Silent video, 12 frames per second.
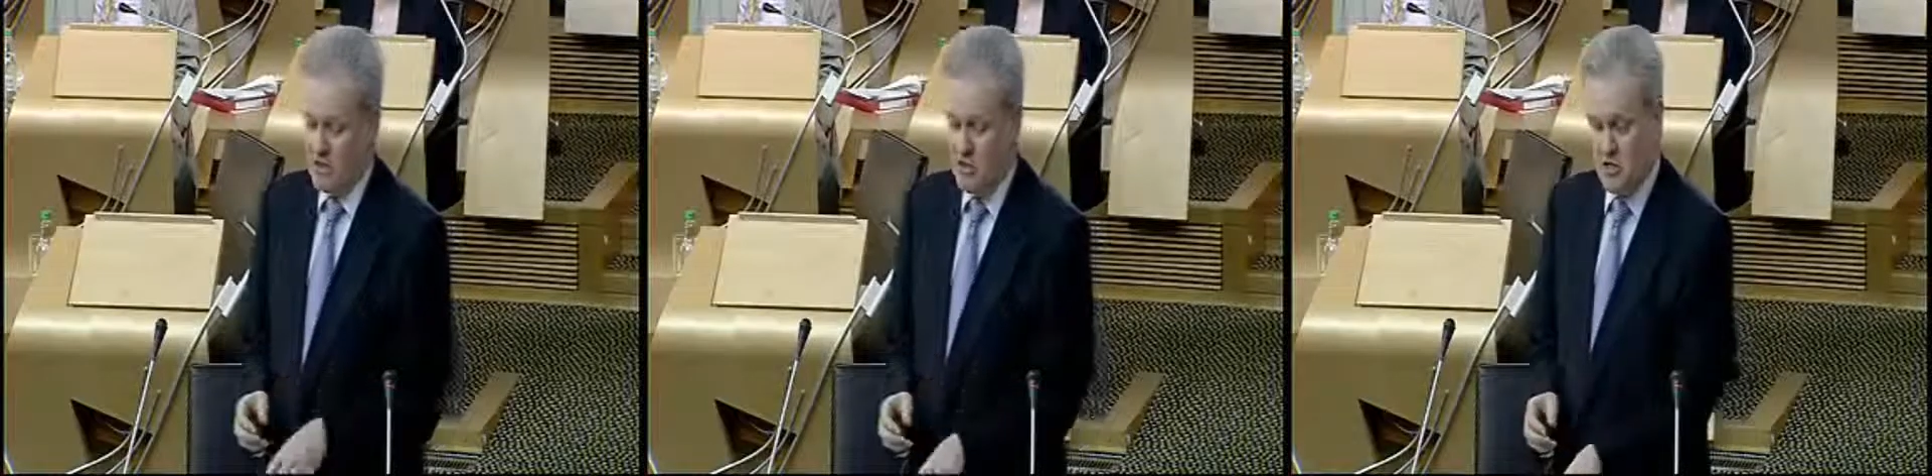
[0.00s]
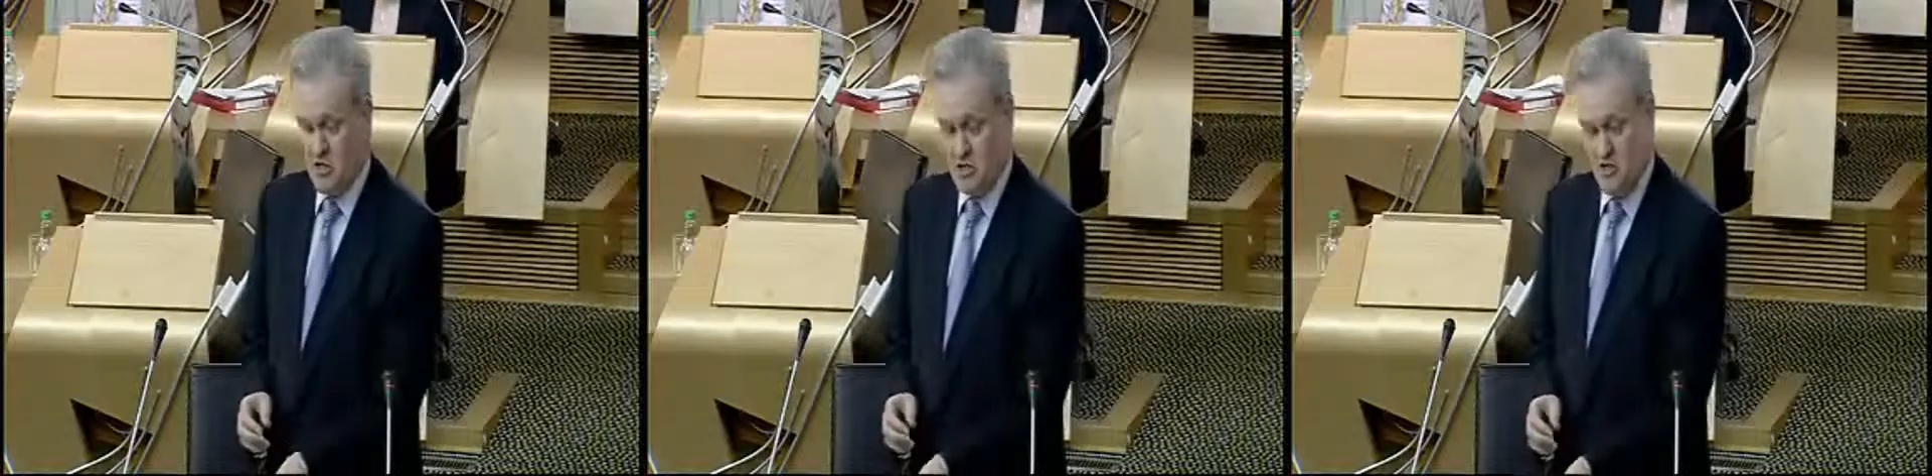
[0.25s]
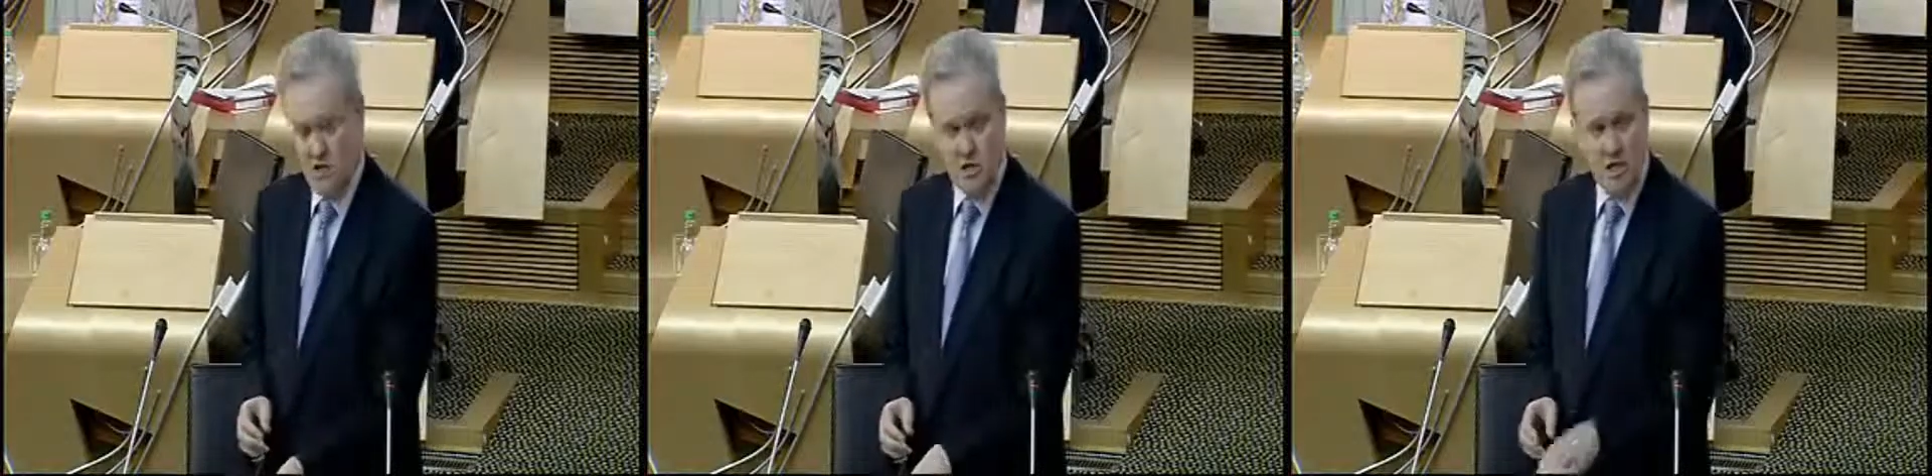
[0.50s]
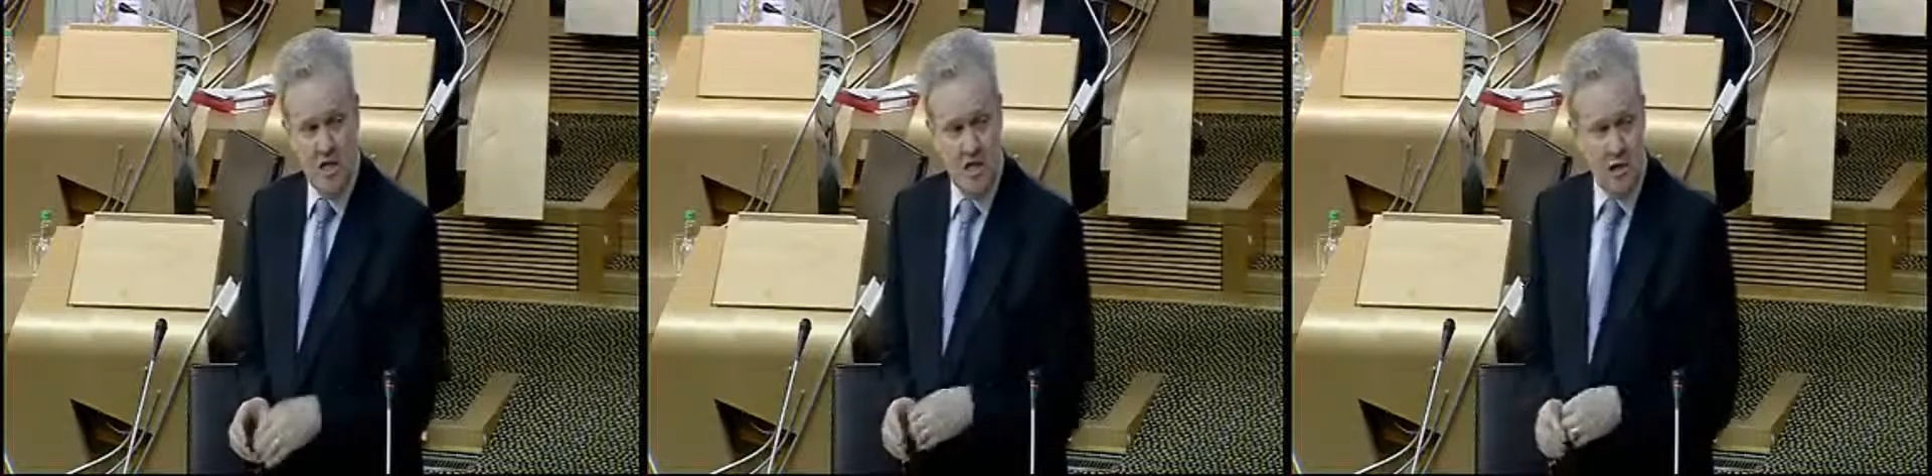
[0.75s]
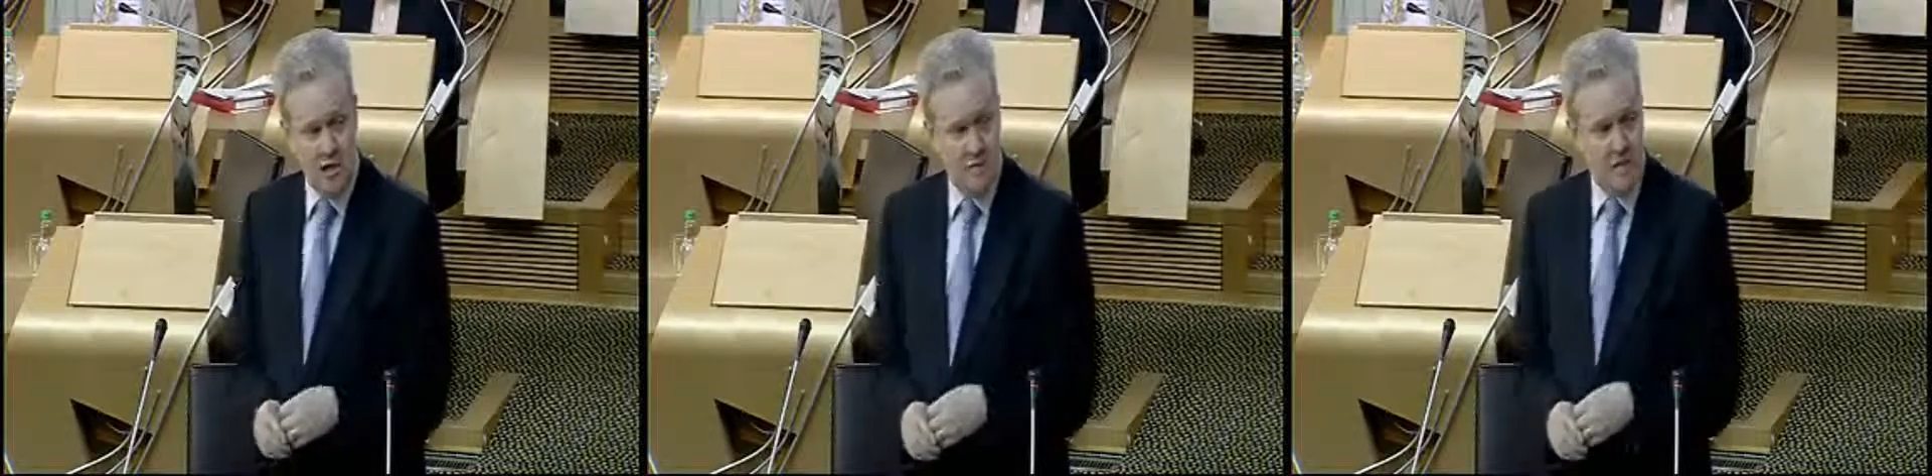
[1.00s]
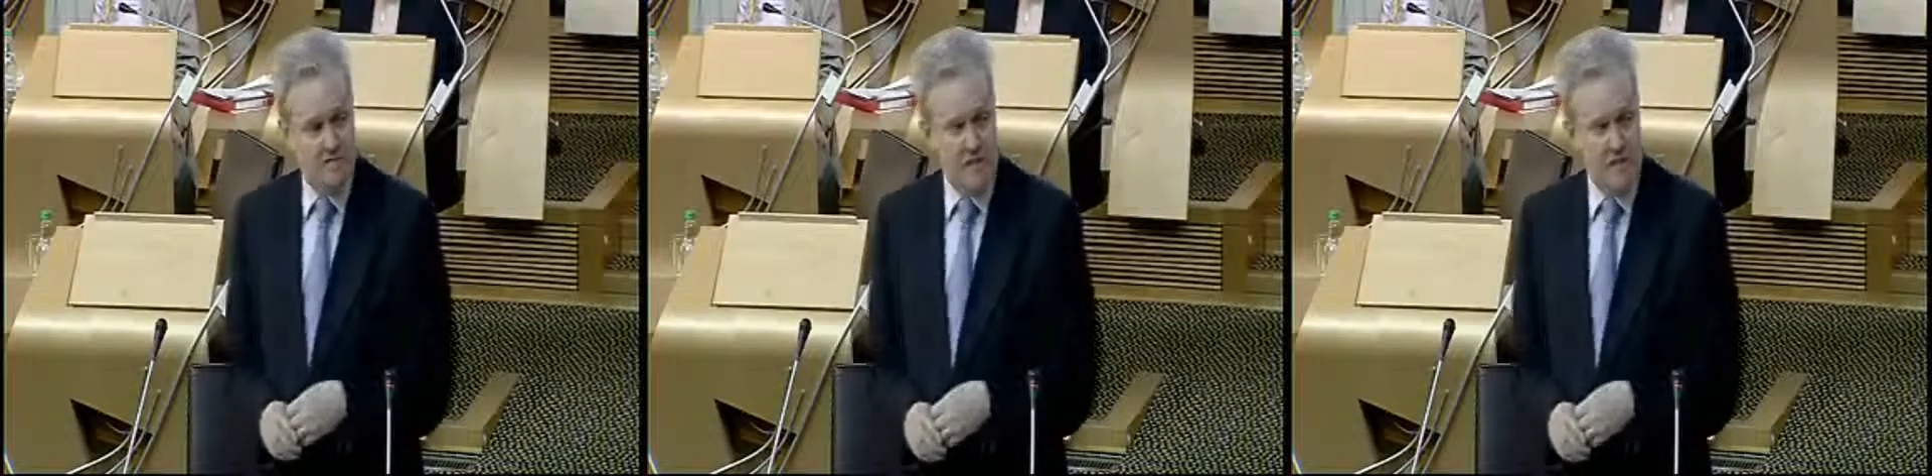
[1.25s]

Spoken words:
significant economic